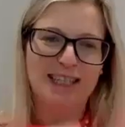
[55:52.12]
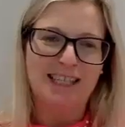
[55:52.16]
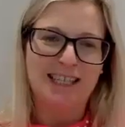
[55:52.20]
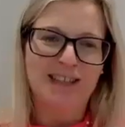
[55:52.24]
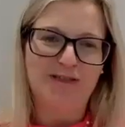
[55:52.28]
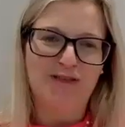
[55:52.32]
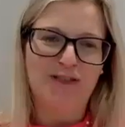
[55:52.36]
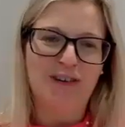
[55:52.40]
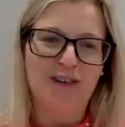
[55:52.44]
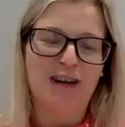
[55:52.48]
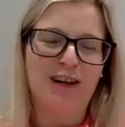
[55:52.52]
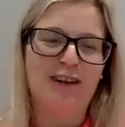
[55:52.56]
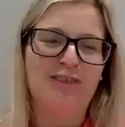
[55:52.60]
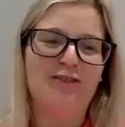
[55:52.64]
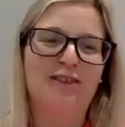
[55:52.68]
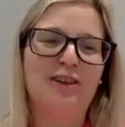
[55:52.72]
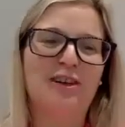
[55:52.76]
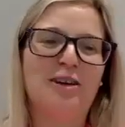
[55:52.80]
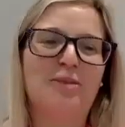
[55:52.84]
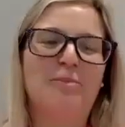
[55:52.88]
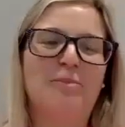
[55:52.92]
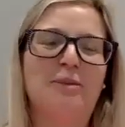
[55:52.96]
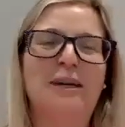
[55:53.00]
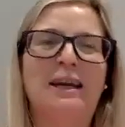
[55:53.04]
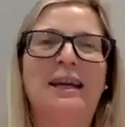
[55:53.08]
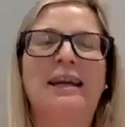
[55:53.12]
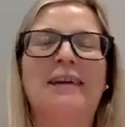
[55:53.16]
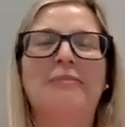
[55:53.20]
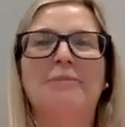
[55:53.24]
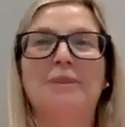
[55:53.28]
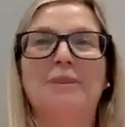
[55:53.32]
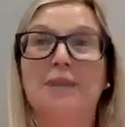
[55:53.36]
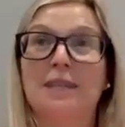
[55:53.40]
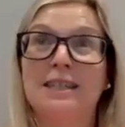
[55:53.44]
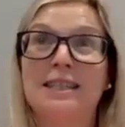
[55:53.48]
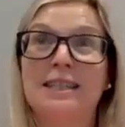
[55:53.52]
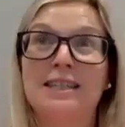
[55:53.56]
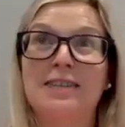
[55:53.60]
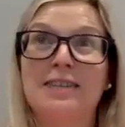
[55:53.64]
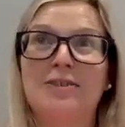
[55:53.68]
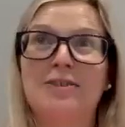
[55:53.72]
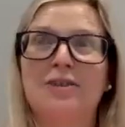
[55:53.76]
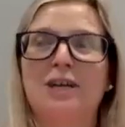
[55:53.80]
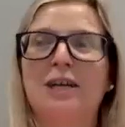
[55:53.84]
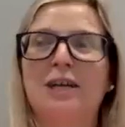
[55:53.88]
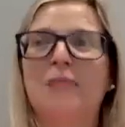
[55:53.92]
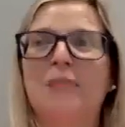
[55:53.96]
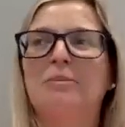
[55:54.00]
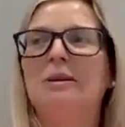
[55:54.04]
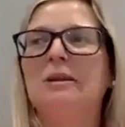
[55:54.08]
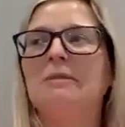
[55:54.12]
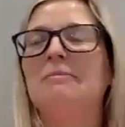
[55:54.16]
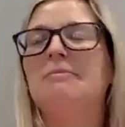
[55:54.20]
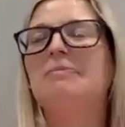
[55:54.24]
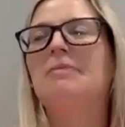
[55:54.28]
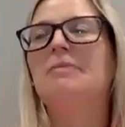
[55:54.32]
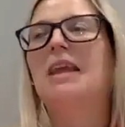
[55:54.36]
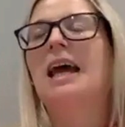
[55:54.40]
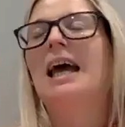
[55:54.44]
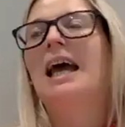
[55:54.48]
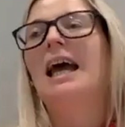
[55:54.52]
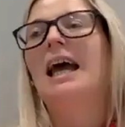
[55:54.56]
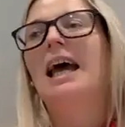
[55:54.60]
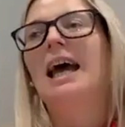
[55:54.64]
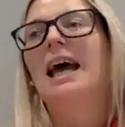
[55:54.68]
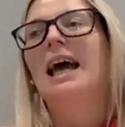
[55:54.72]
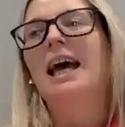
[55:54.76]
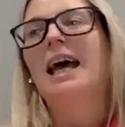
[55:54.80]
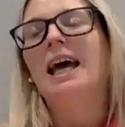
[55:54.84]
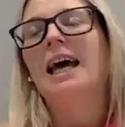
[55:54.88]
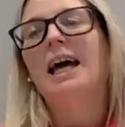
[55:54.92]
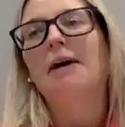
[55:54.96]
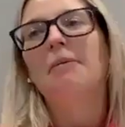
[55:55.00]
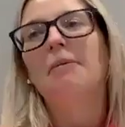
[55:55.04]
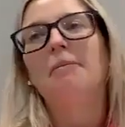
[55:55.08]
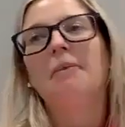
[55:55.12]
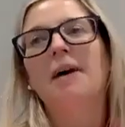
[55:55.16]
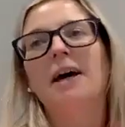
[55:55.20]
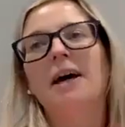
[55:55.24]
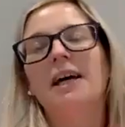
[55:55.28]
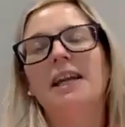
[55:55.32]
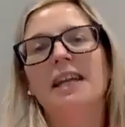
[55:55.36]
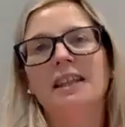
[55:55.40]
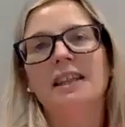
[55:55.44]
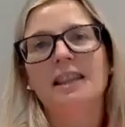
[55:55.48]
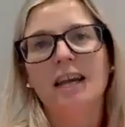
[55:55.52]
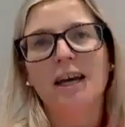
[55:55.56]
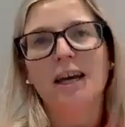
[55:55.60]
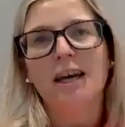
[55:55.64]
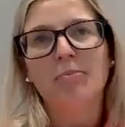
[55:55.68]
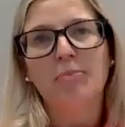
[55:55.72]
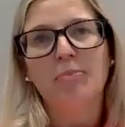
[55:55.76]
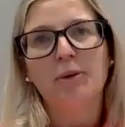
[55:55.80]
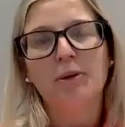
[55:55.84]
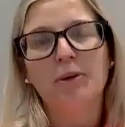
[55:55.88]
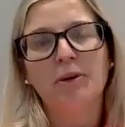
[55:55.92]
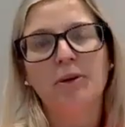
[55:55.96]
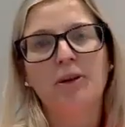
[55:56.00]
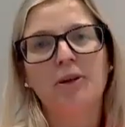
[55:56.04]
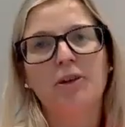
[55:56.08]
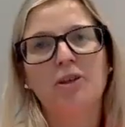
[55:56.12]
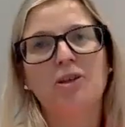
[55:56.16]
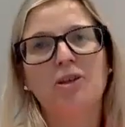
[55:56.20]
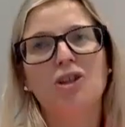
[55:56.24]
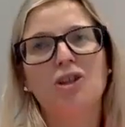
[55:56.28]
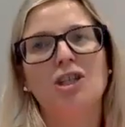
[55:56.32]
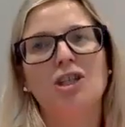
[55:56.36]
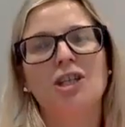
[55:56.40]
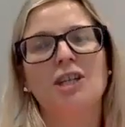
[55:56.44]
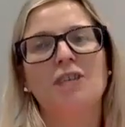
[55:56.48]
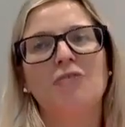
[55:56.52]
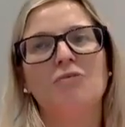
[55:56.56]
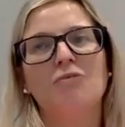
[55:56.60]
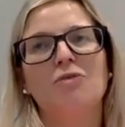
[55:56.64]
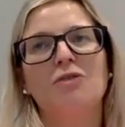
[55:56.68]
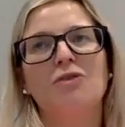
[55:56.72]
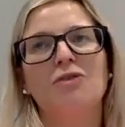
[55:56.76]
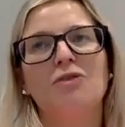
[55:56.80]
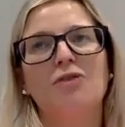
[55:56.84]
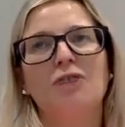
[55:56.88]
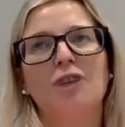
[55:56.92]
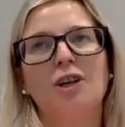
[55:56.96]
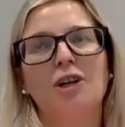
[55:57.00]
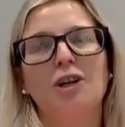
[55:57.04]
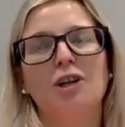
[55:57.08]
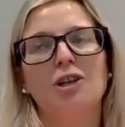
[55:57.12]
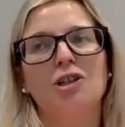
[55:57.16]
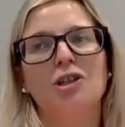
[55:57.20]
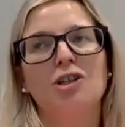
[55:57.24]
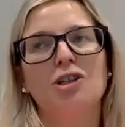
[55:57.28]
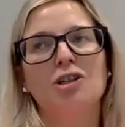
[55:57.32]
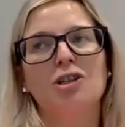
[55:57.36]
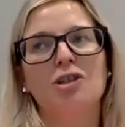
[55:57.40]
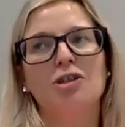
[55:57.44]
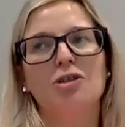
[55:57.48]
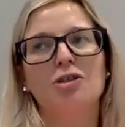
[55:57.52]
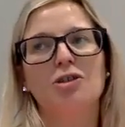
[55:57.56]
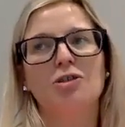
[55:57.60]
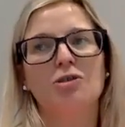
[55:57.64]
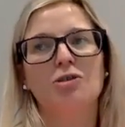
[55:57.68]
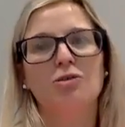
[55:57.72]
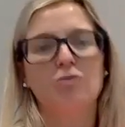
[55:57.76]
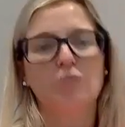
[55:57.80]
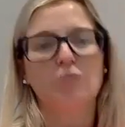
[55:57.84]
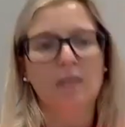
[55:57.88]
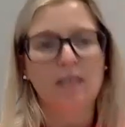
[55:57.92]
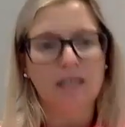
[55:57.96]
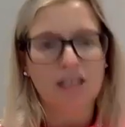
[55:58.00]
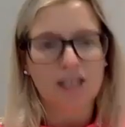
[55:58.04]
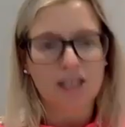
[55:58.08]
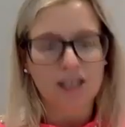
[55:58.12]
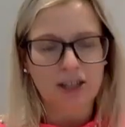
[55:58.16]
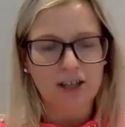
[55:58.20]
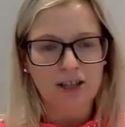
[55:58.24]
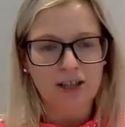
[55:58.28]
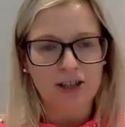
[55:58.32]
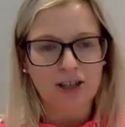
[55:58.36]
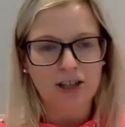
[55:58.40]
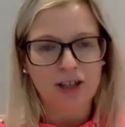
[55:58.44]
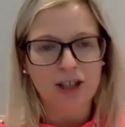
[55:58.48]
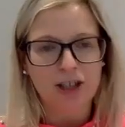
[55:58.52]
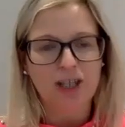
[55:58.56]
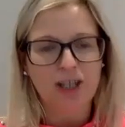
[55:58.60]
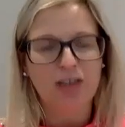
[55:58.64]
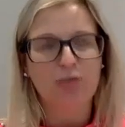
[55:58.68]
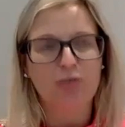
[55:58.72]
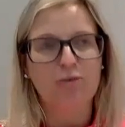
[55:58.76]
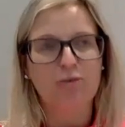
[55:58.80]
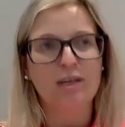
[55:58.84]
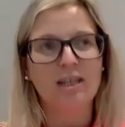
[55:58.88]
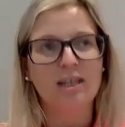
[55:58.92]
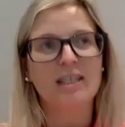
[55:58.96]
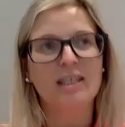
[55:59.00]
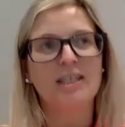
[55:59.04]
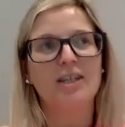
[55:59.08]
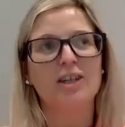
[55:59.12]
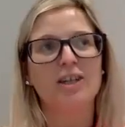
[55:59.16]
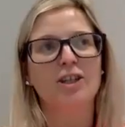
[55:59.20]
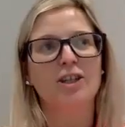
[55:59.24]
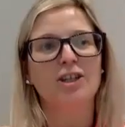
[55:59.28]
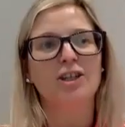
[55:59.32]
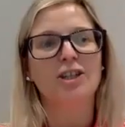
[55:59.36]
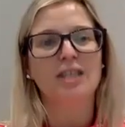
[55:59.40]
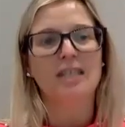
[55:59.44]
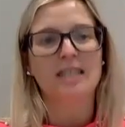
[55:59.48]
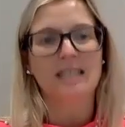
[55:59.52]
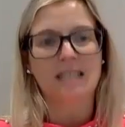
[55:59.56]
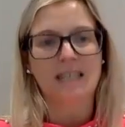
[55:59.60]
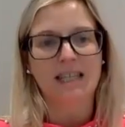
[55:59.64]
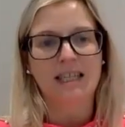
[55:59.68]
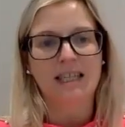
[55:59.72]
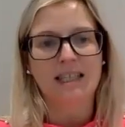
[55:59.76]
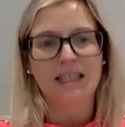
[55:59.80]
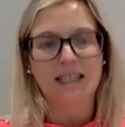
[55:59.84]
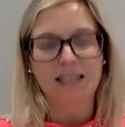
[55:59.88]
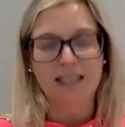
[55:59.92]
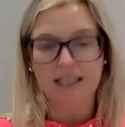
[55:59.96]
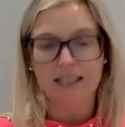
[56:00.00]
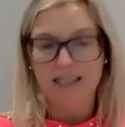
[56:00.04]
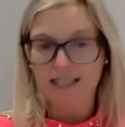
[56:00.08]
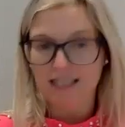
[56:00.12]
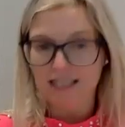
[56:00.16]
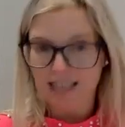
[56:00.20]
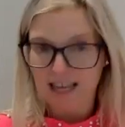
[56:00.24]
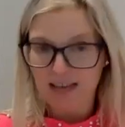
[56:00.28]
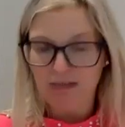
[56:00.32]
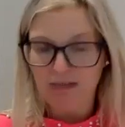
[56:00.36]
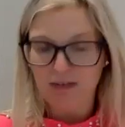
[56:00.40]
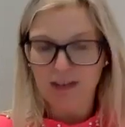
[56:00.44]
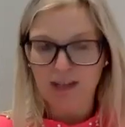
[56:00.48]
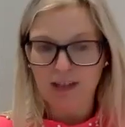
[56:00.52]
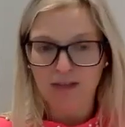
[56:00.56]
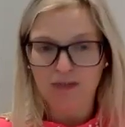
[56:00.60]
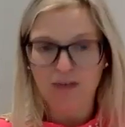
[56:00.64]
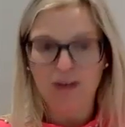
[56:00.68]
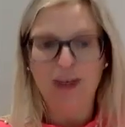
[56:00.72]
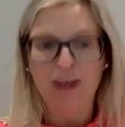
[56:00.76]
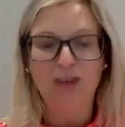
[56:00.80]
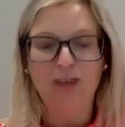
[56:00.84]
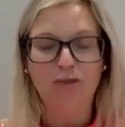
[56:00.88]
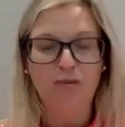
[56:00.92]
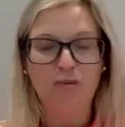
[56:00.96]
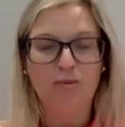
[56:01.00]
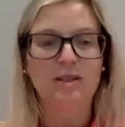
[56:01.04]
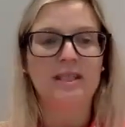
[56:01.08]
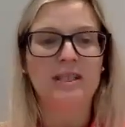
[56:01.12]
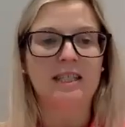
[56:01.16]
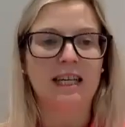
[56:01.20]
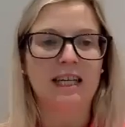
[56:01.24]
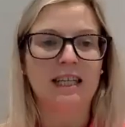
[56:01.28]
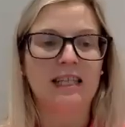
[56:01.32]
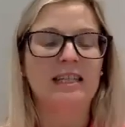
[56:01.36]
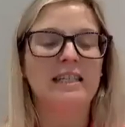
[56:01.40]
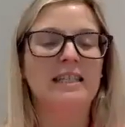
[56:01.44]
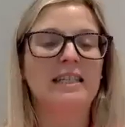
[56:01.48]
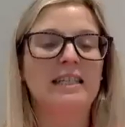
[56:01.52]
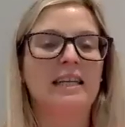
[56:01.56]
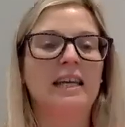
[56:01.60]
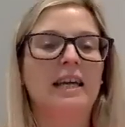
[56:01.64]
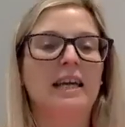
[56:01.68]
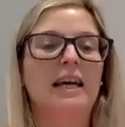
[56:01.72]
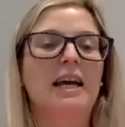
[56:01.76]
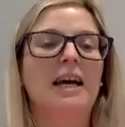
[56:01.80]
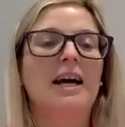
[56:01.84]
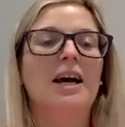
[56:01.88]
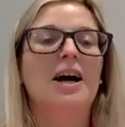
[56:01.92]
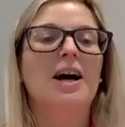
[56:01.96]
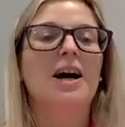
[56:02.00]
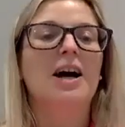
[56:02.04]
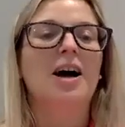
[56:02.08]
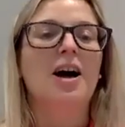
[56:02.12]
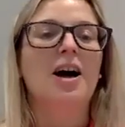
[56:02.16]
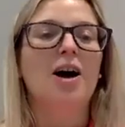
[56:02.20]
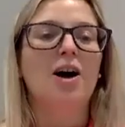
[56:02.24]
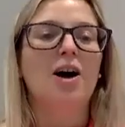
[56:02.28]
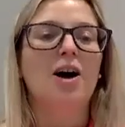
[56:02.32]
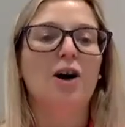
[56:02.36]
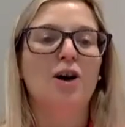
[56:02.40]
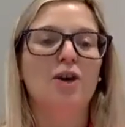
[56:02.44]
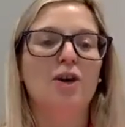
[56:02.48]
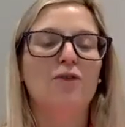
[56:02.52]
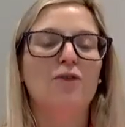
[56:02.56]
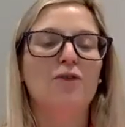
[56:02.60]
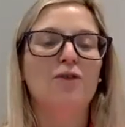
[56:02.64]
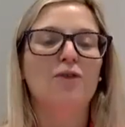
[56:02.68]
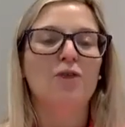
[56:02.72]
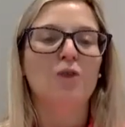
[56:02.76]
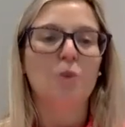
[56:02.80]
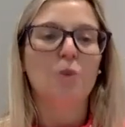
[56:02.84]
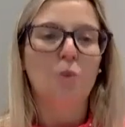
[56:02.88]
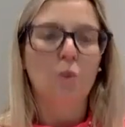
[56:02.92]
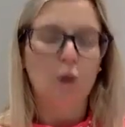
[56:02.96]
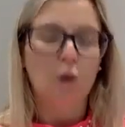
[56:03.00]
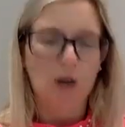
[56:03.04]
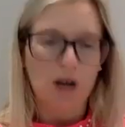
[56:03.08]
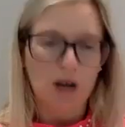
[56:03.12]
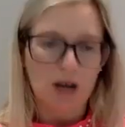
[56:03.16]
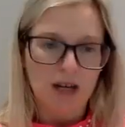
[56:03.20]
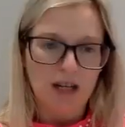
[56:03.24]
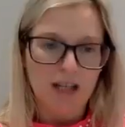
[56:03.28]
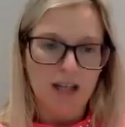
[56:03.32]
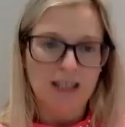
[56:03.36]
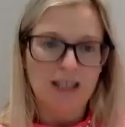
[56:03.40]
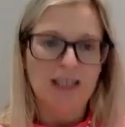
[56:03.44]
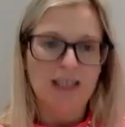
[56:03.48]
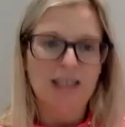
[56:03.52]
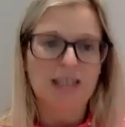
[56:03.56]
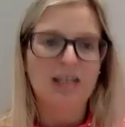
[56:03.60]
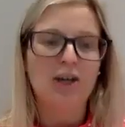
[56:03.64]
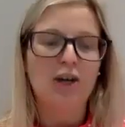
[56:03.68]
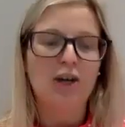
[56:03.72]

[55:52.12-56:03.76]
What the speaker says: It's very, very big, but it's incredible. And in that book, she refers to research, and the research states that 75% of the world's